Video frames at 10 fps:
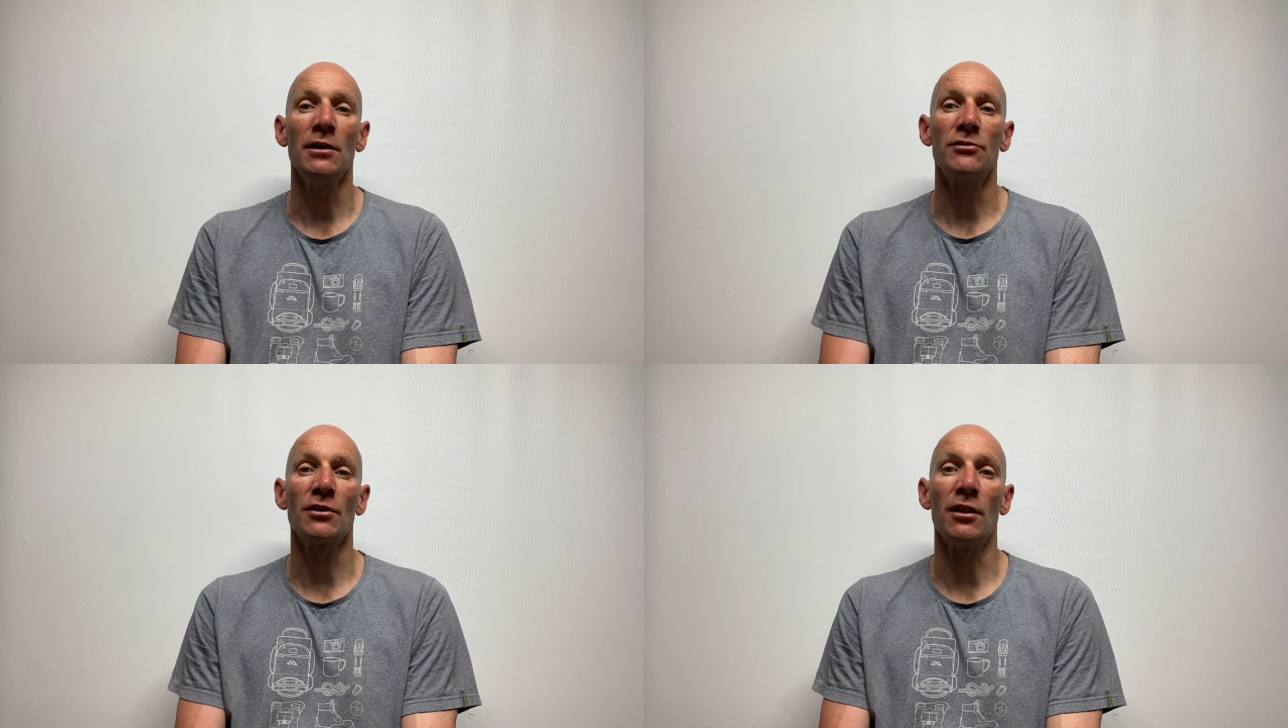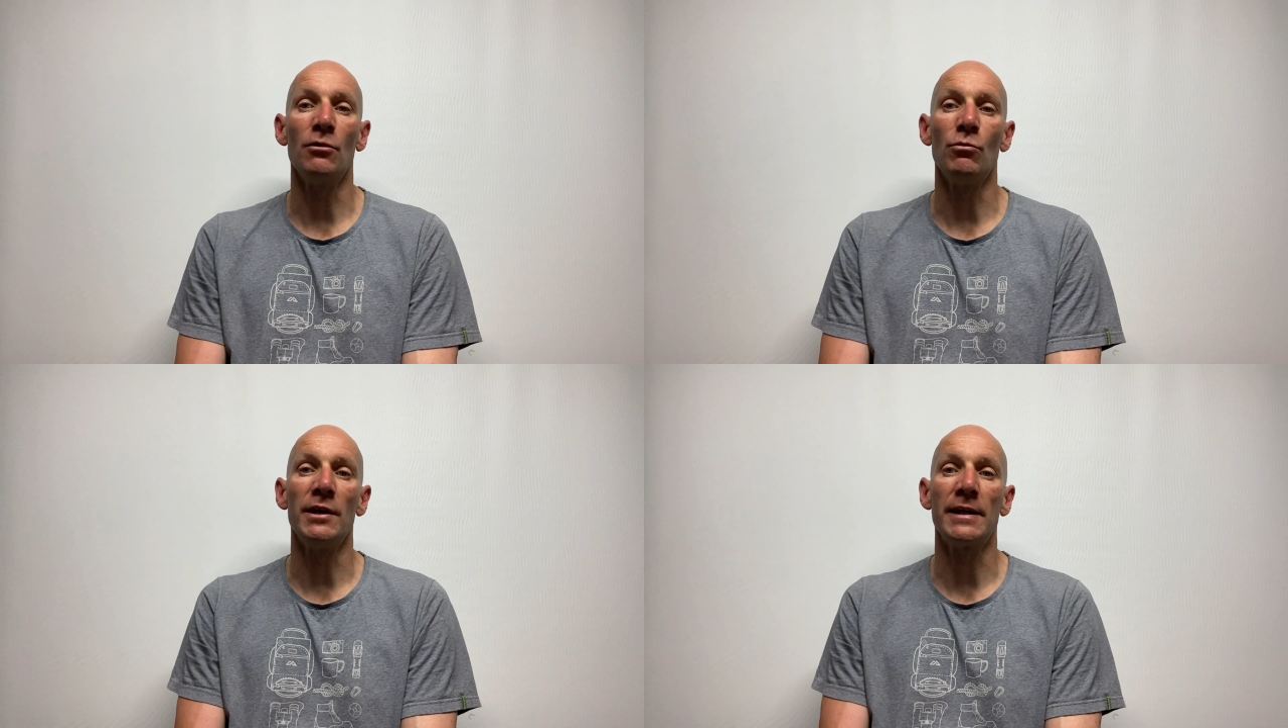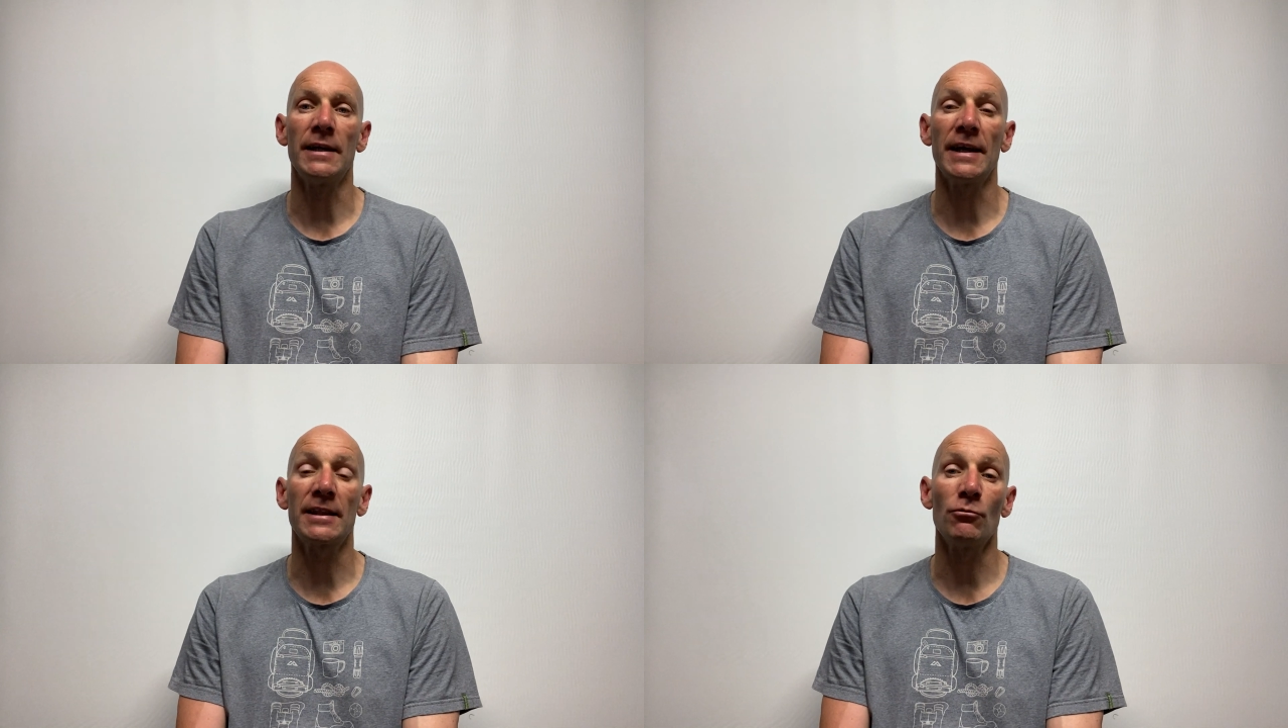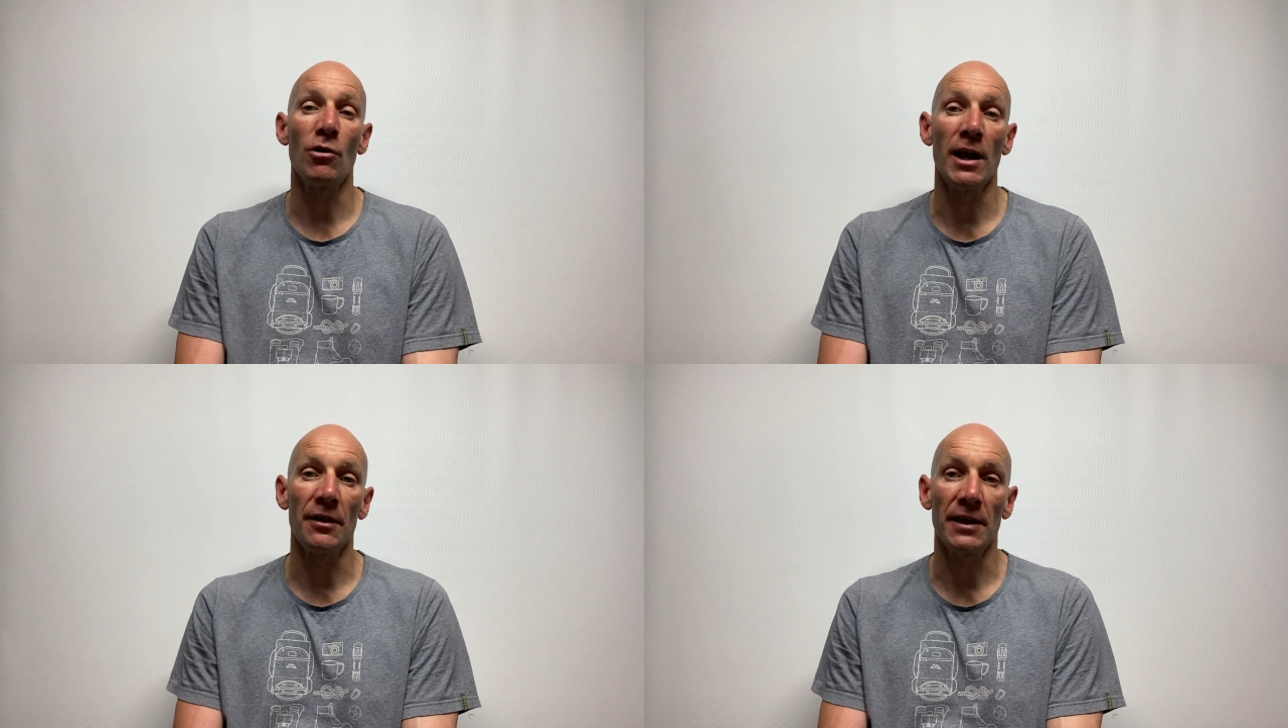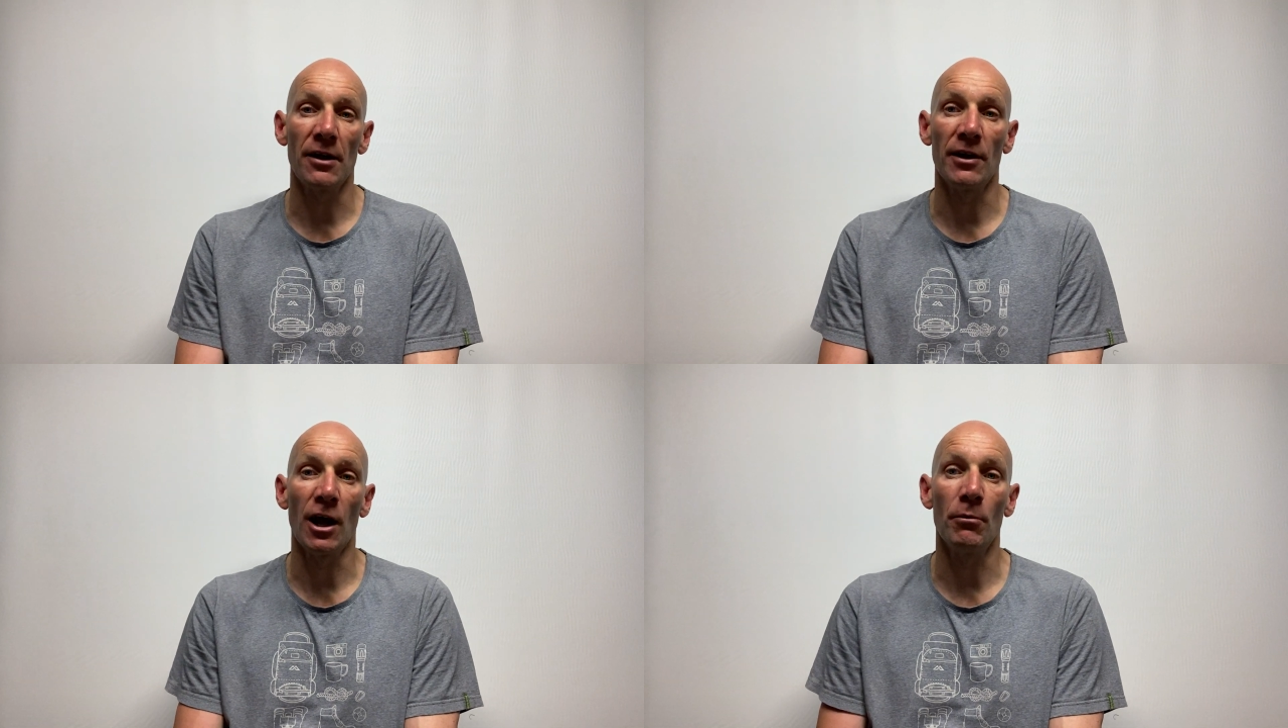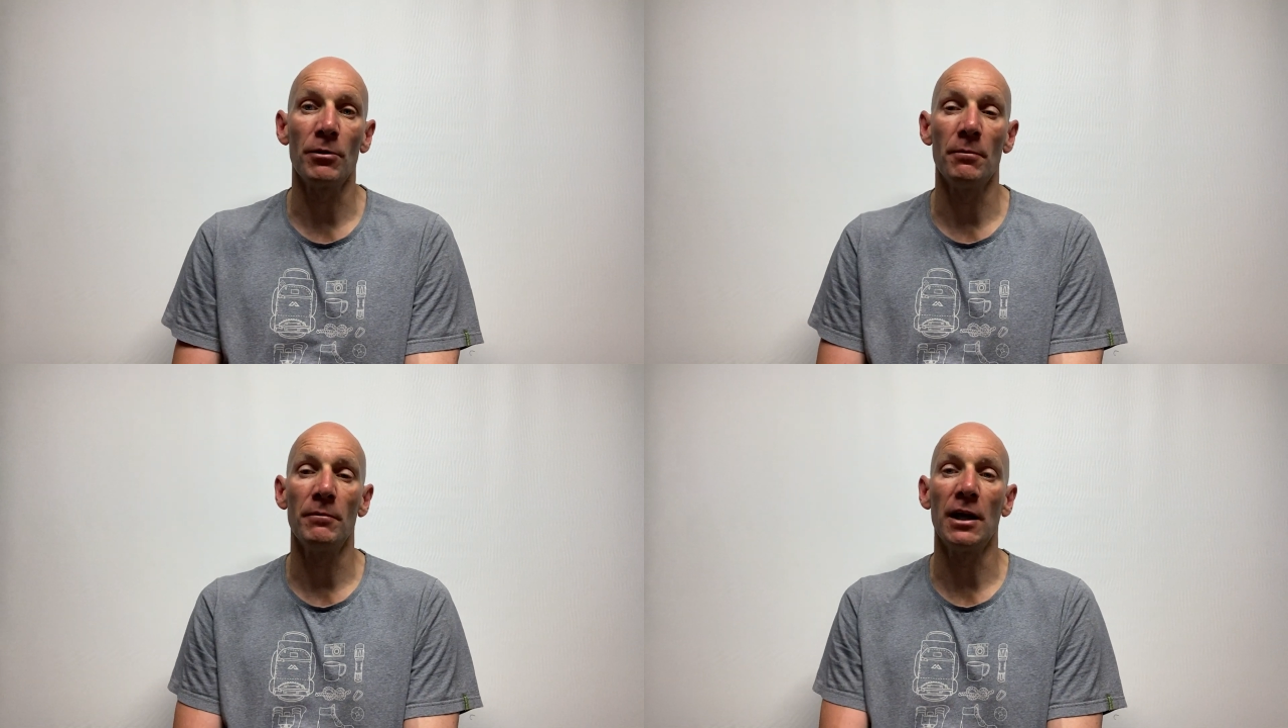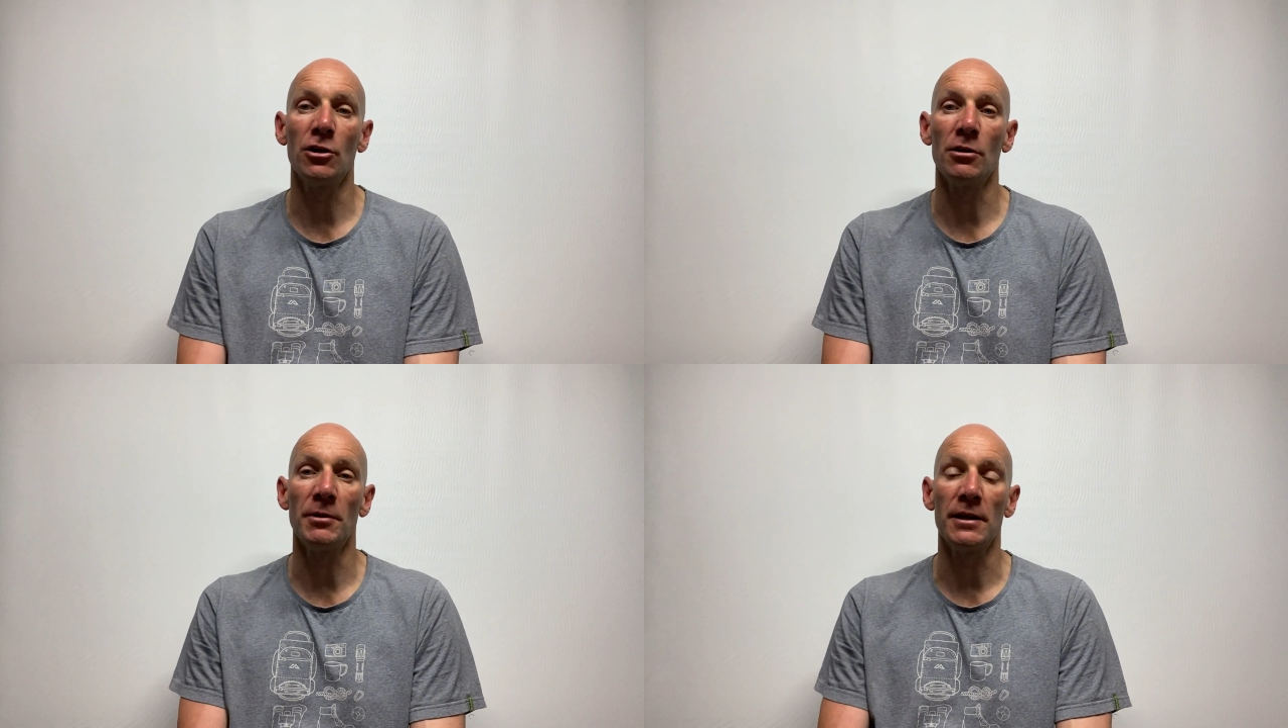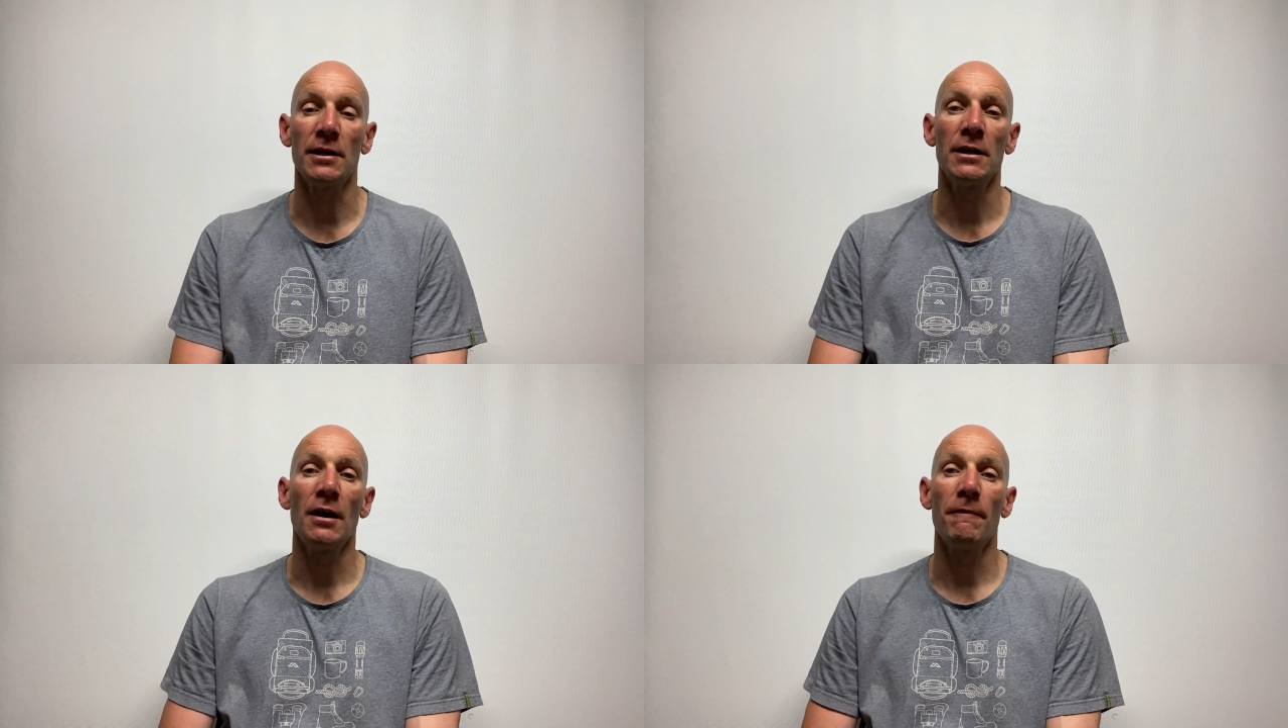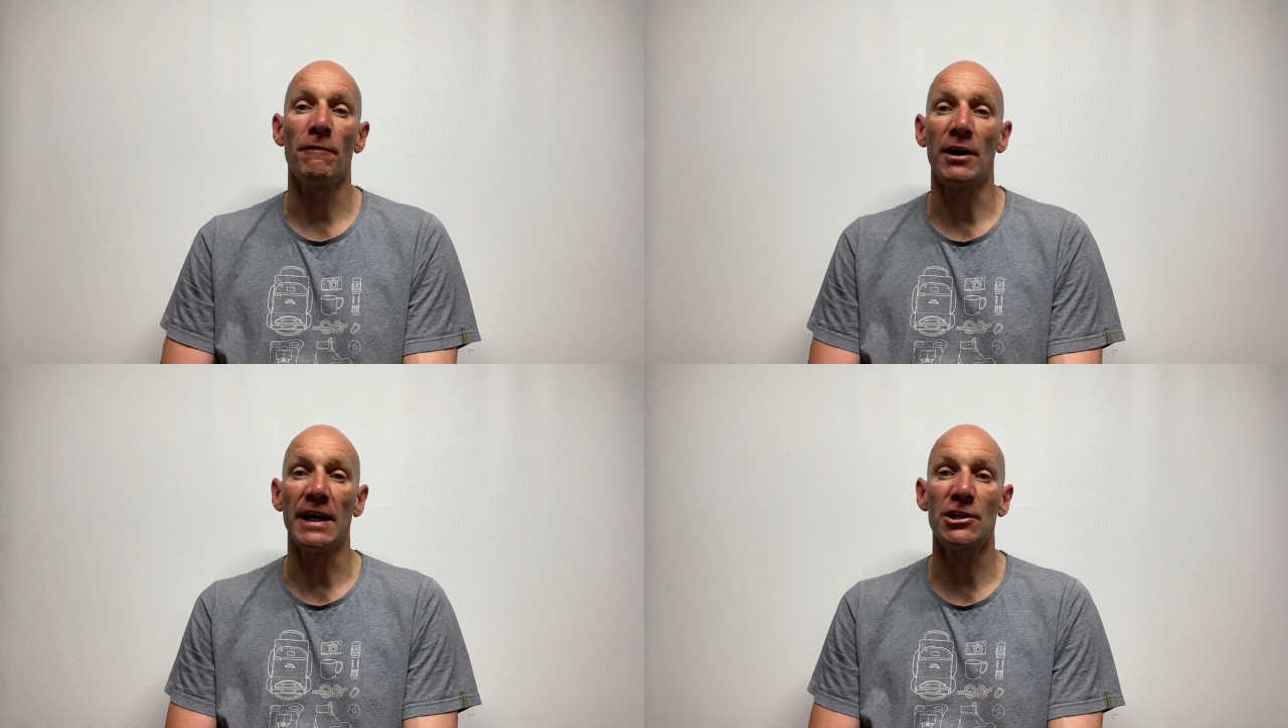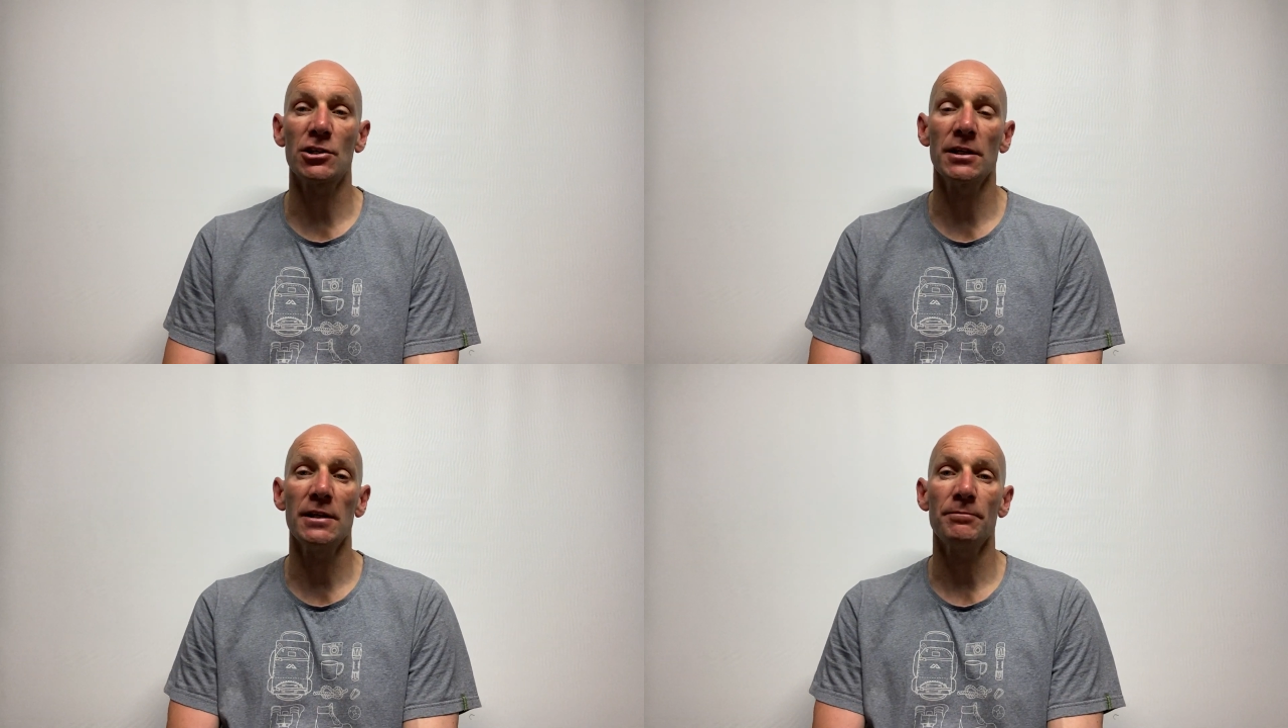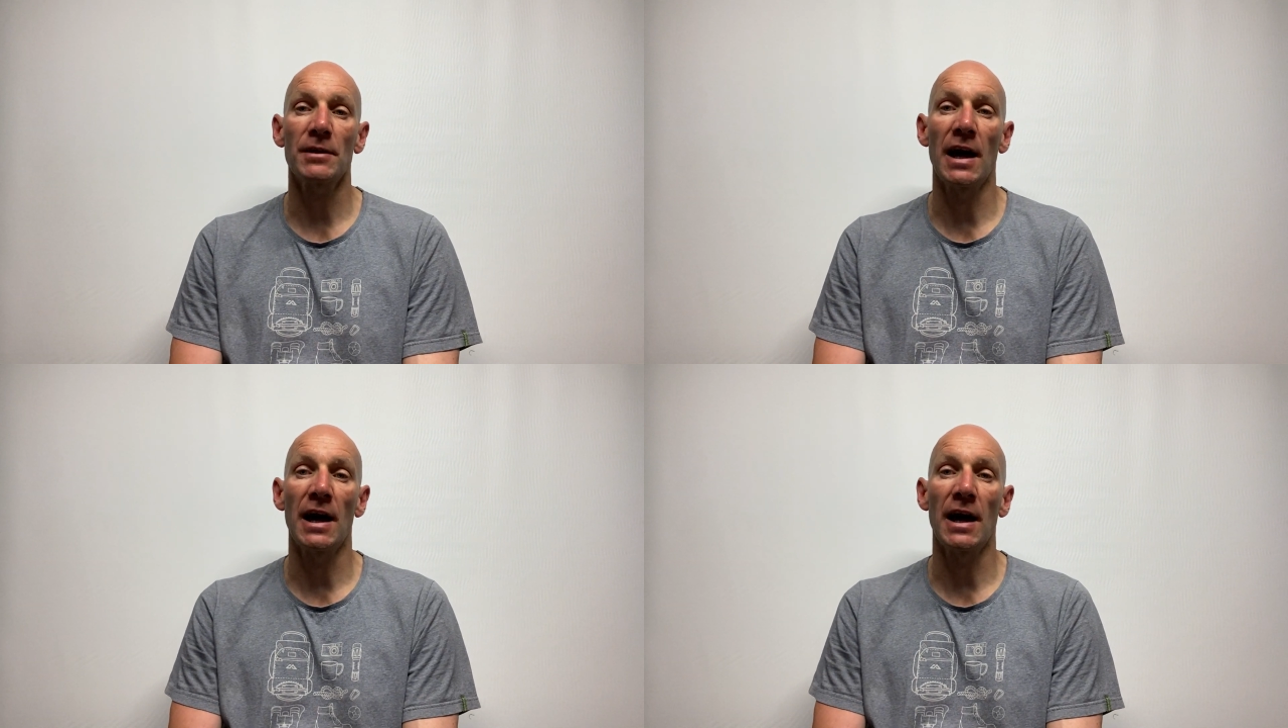so that we can get the word out there and help them a little bit financially.